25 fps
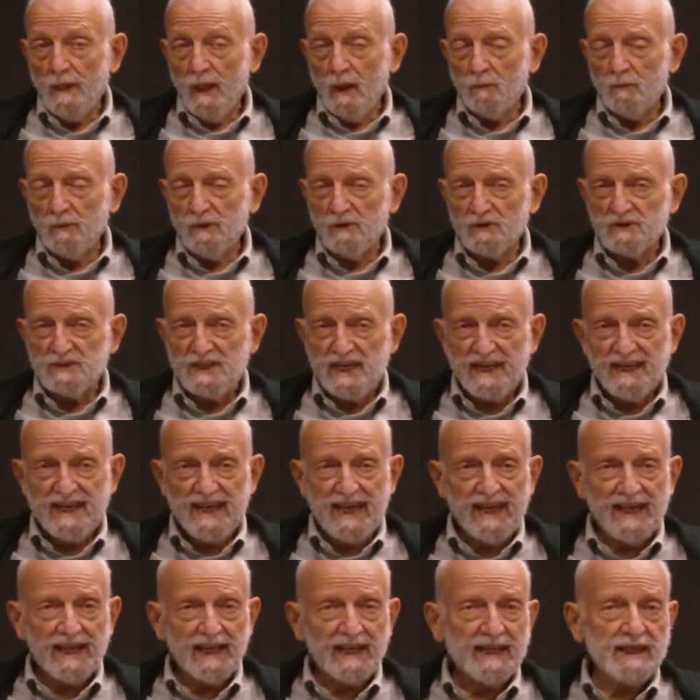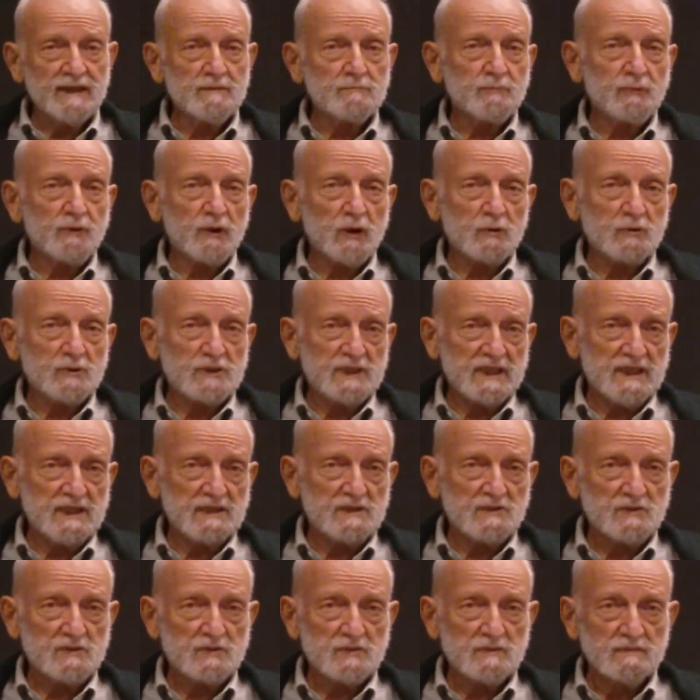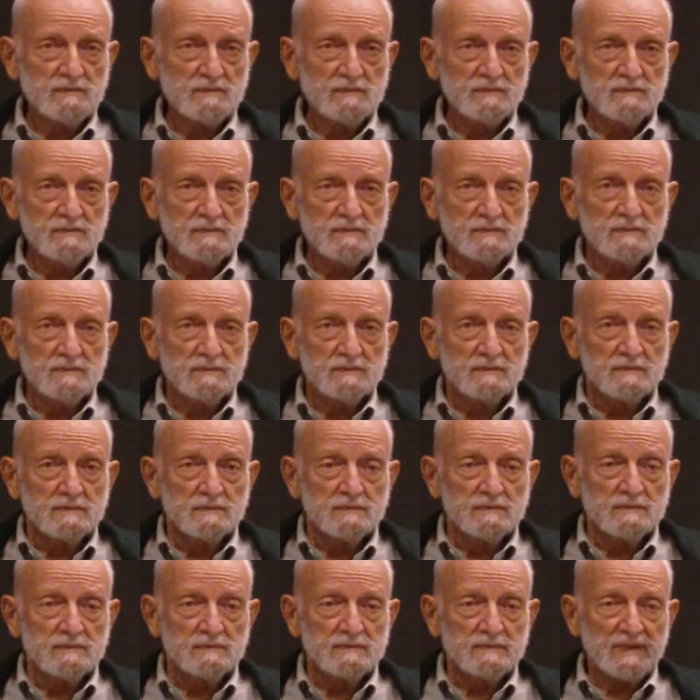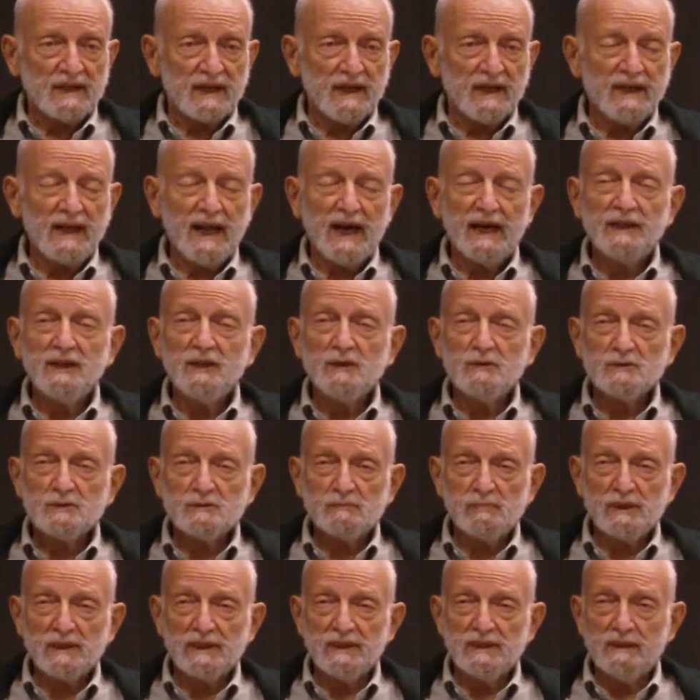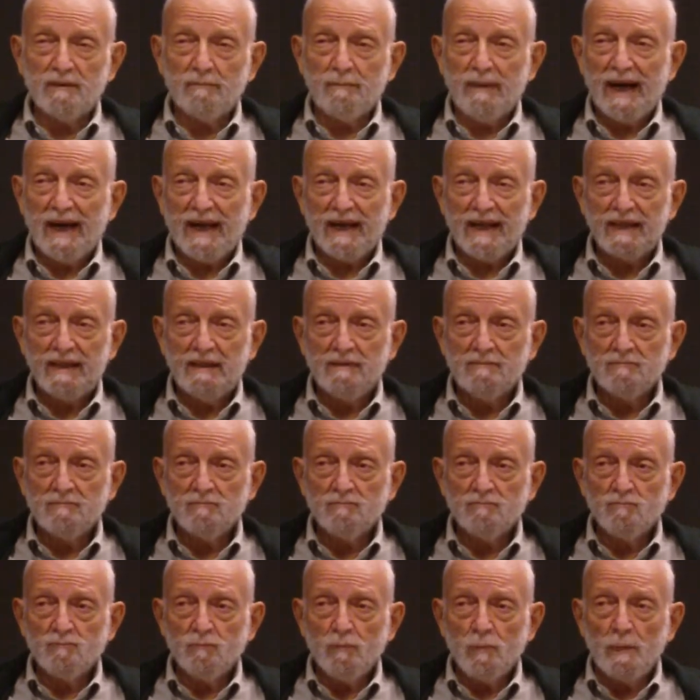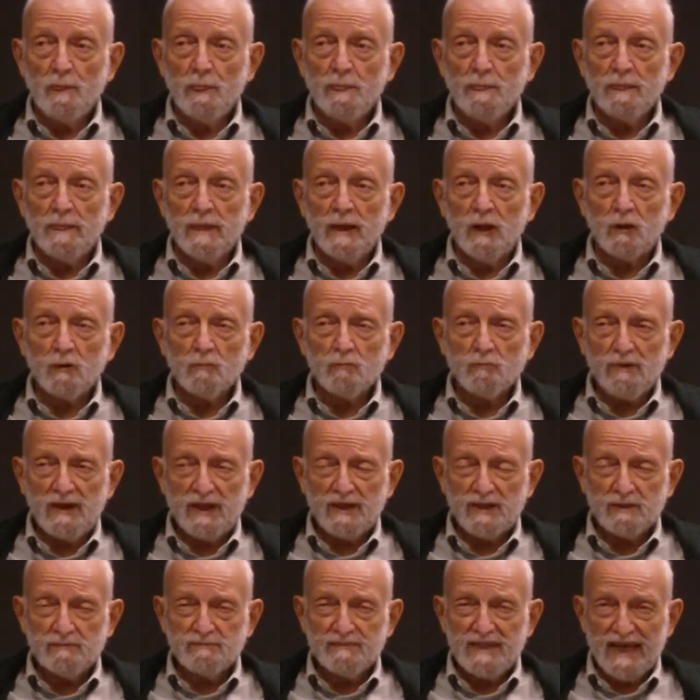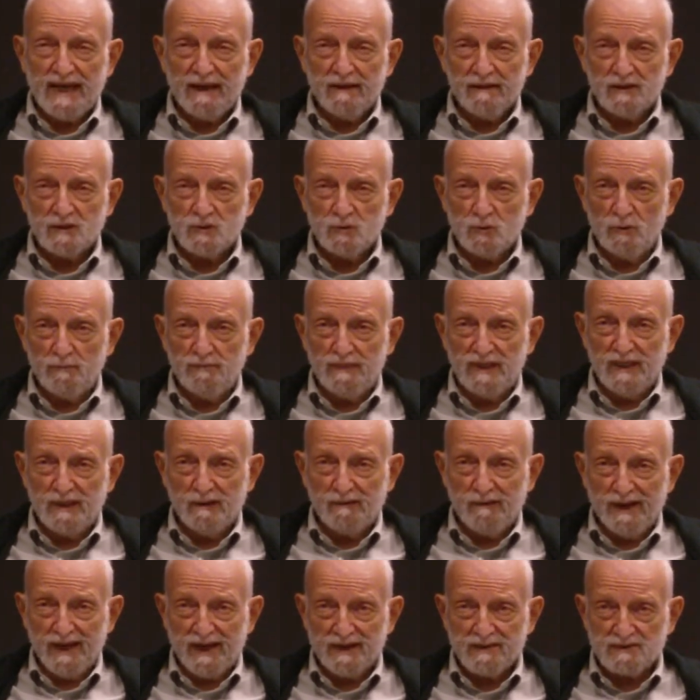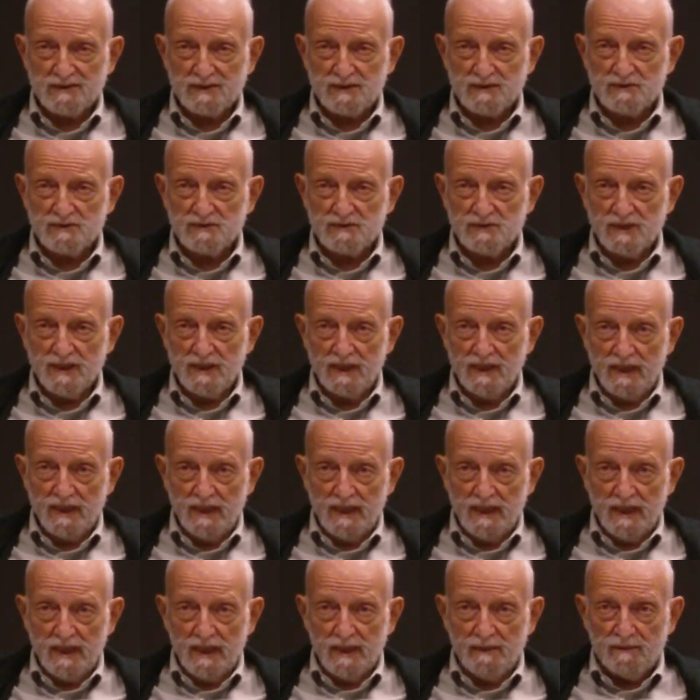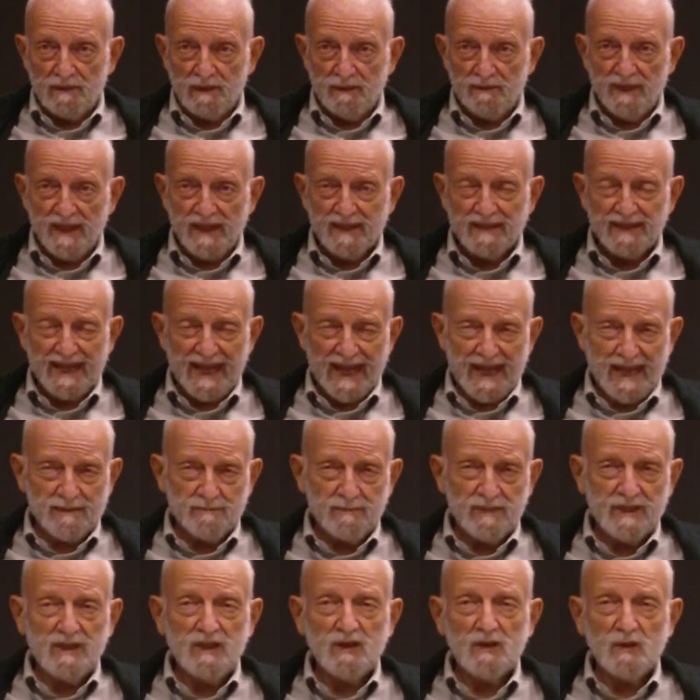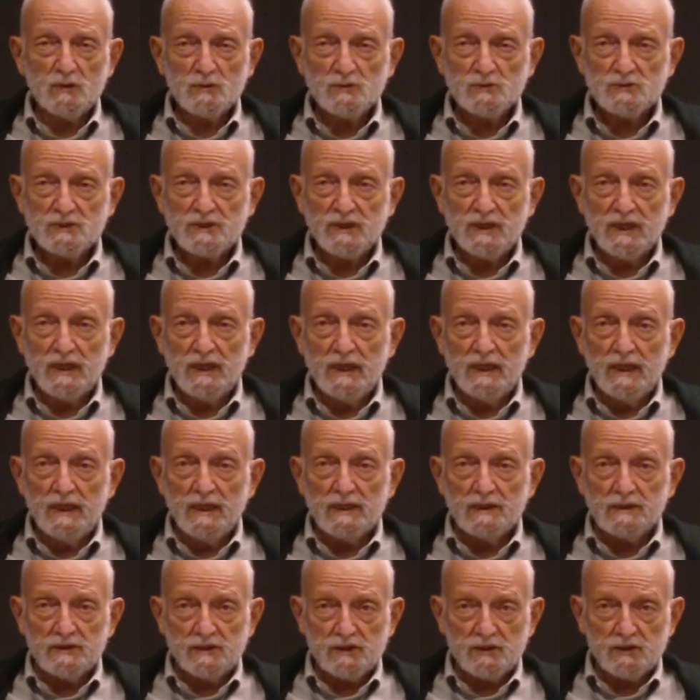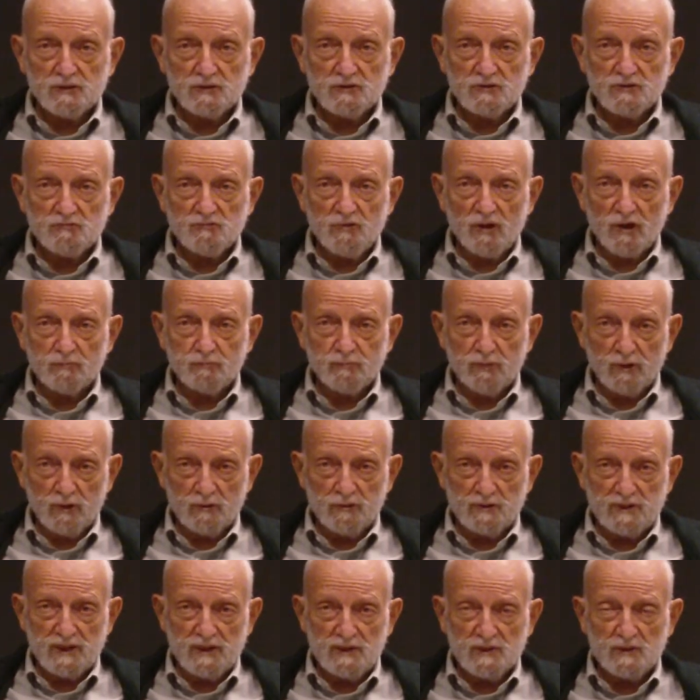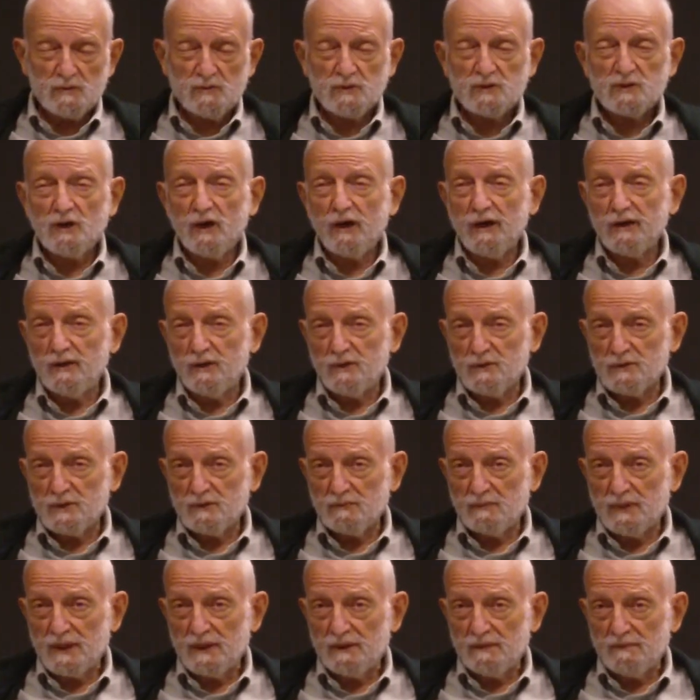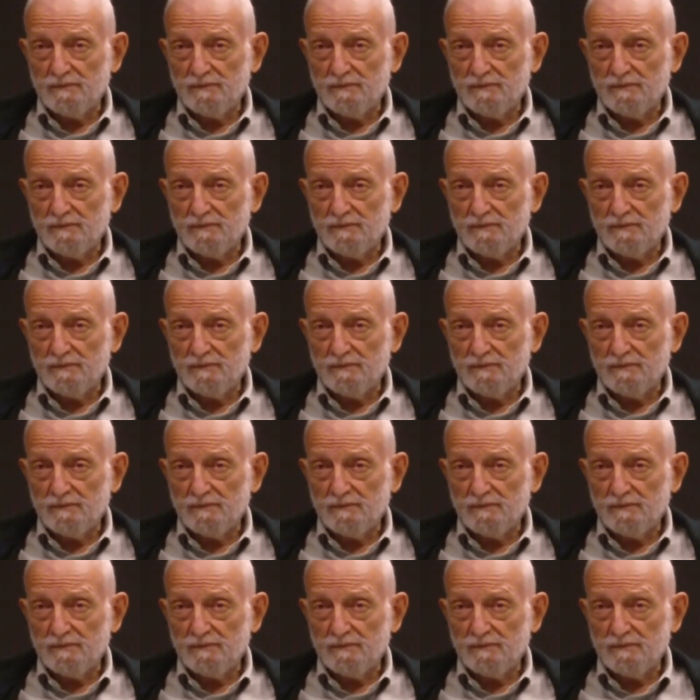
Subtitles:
When you take alien proteins that are not usable in the body, you can break them down into amino acids that then can be used to construct proteins which are usable.